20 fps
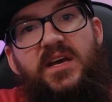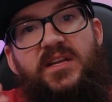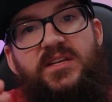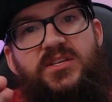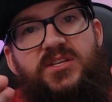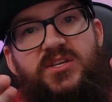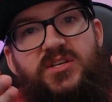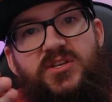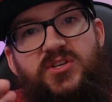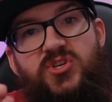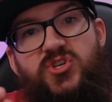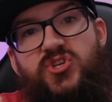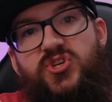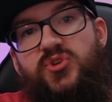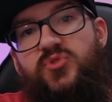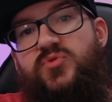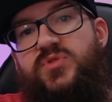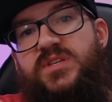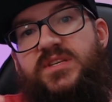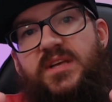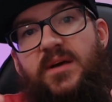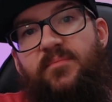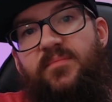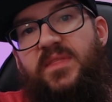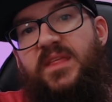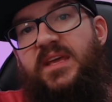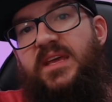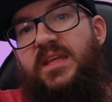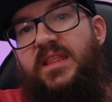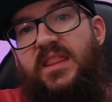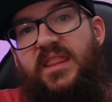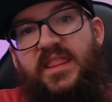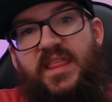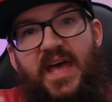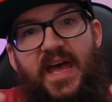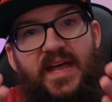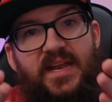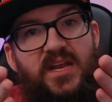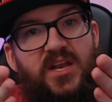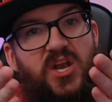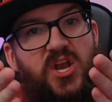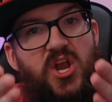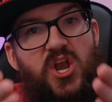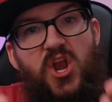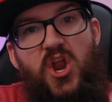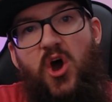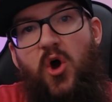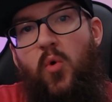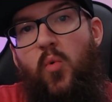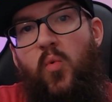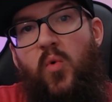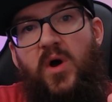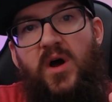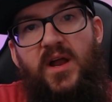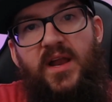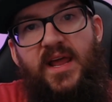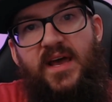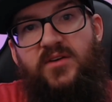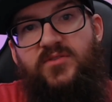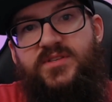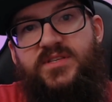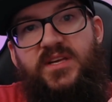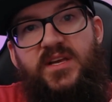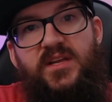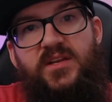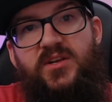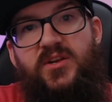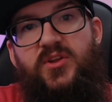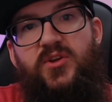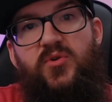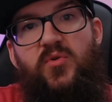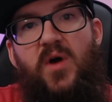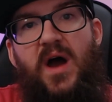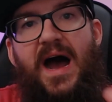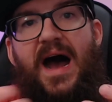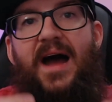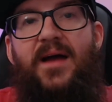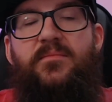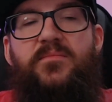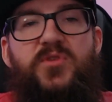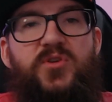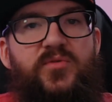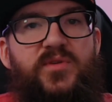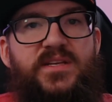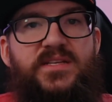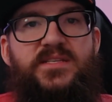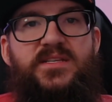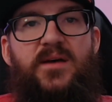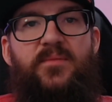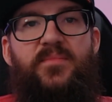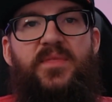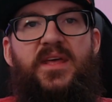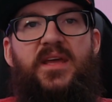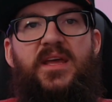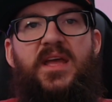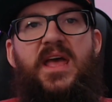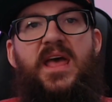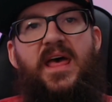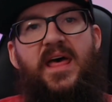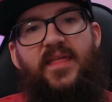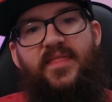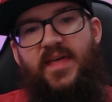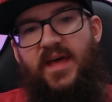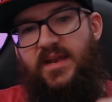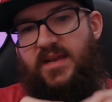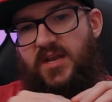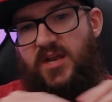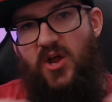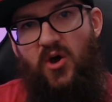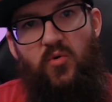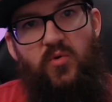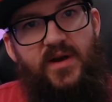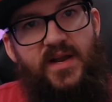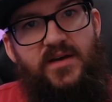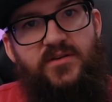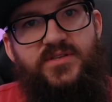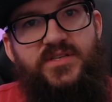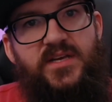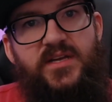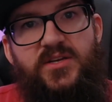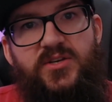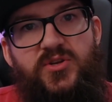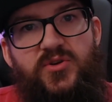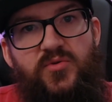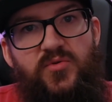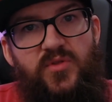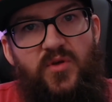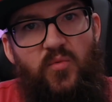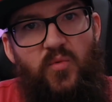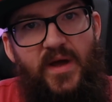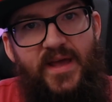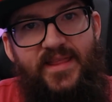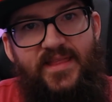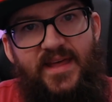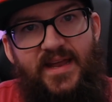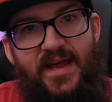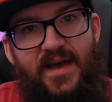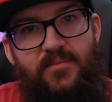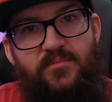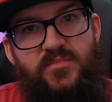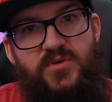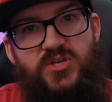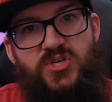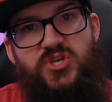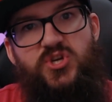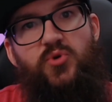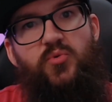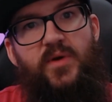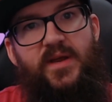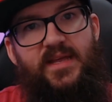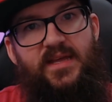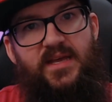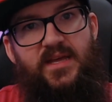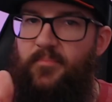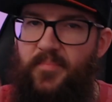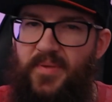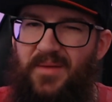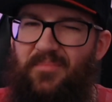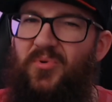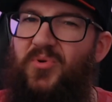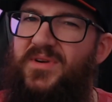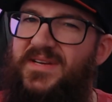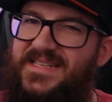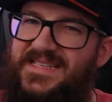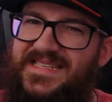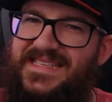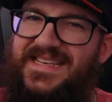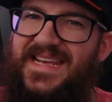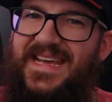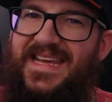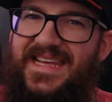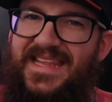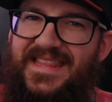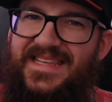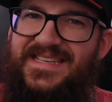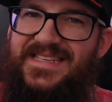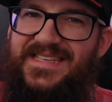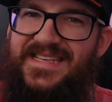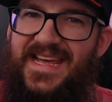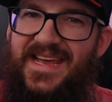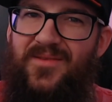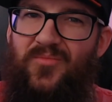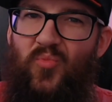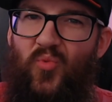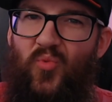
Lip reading: to do something that no one else can do. I'm doing something that no one else can do the way that I'm doing it. People can say the same